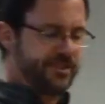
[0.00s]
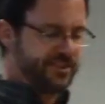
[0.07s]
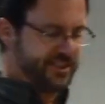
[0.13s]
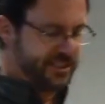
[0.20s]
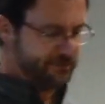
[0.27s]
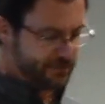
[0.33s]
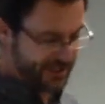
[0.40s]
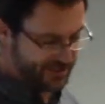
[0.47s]

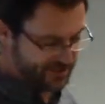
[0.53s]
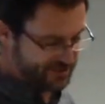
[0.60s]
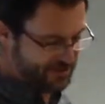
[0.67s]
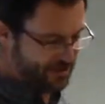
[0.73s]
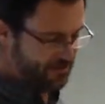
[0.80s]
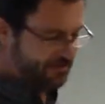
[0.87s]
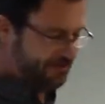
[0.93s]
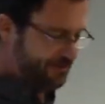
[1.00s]
seeing my
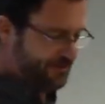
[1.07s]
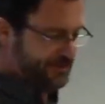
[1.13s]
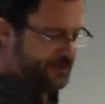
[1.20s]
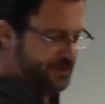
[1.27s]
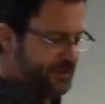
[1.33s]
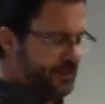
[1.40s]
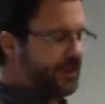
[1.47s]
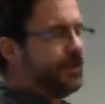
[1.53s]
stuff.
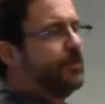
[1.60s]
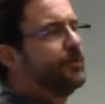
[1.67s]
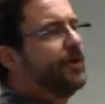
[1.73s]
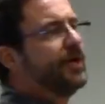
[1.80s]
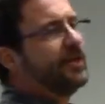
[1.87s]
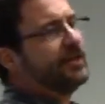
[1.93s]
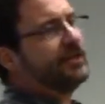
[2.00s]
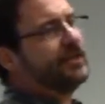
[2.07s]

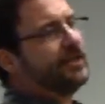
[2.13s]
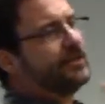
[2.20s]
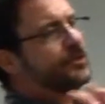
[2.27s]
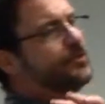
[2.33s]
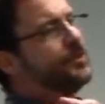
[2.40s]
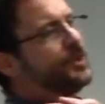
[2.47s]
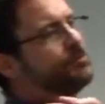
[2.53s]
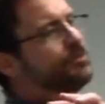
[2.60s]
Well, in
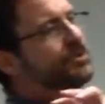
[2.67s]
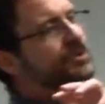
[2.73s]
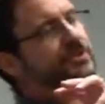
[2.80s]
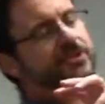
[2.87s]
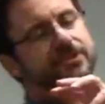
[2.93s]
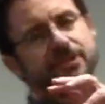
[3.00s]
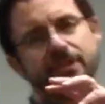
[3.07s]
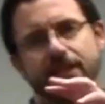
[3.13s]

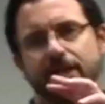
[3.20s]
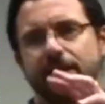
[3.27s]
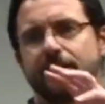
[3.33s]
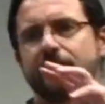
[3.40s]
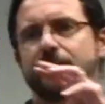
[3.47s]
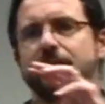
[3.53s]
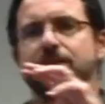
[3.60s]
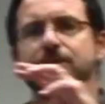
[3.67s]
QuickBooks,
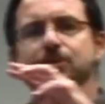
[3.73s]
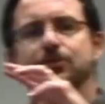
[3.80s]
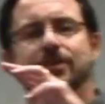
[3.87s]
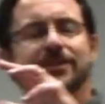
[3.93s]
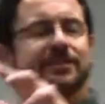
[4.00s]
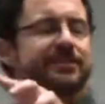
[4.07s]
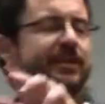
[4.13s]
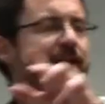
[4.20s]
you can
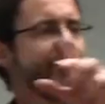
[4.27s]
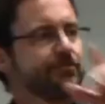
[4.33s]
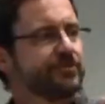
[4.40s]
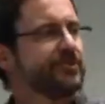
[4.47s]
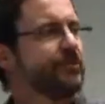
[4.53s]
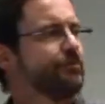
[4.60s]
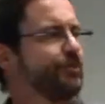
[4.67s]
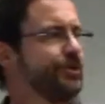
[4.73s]
set up
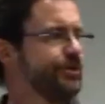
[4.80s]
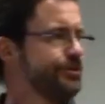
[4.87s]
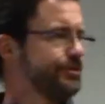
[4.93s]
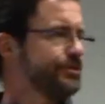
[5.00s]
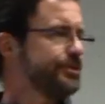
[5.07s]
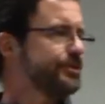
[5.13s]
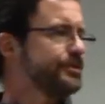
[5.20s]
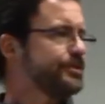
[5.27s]
separate
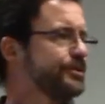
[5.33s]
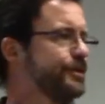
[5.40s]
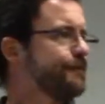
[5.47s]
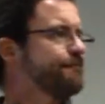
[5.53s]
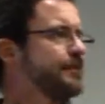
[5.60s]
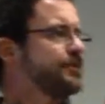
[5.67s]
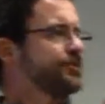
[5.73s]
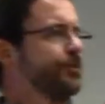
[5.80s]
users
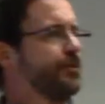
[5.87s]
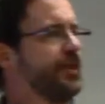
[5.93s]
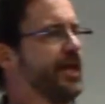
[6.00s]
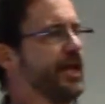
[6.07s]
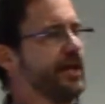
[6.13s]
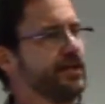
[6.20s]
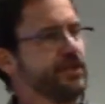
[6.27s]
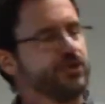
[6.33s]
so
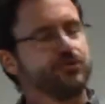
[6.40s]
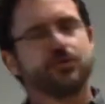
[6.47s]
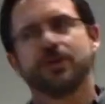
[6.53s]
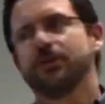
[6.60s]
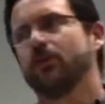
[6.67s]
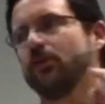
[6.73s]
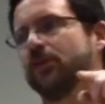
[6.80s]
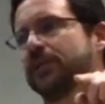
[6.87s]
that you
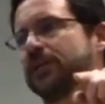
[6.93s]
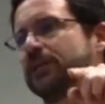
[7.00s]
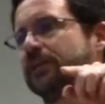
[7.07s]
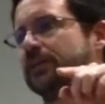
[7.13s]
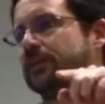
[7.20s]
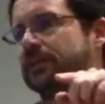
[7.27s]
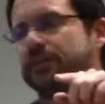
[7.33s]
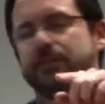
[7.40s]
can only,
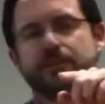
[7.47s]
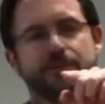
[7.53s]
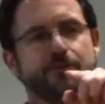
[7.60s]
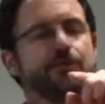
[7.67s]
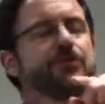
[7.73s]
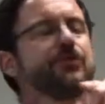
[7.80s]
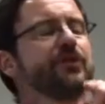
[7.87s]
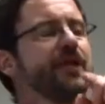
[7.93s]
you
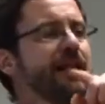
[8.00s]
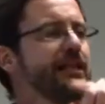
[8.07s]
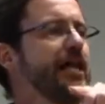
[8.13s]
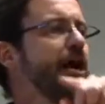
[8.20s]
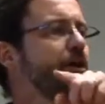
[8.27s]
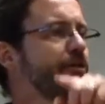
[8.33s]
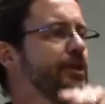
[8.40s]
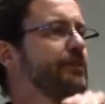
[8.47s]
can
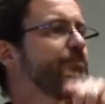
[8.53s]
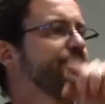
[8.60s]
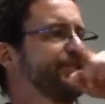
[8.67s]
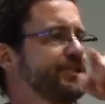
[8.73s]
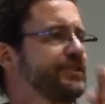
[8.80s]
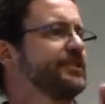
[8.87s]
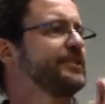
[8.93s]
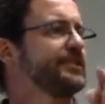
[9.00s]
allow them
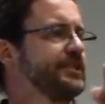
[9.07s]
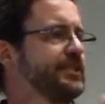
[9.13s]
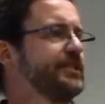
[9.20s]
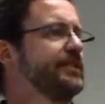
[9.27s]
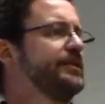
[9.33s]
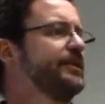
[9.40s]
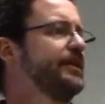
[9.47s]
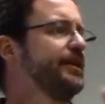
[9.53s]
just to
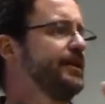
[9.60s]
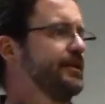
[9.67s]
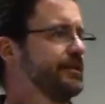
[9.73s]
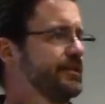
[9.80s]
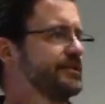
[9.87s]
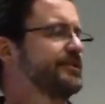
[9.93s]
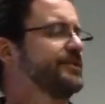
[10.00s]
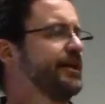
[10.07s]
see
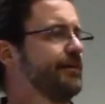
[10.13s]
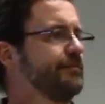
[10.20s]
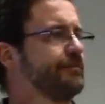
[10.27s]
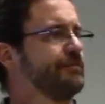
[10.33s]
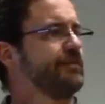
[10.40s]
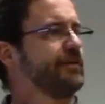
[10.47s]
the stuff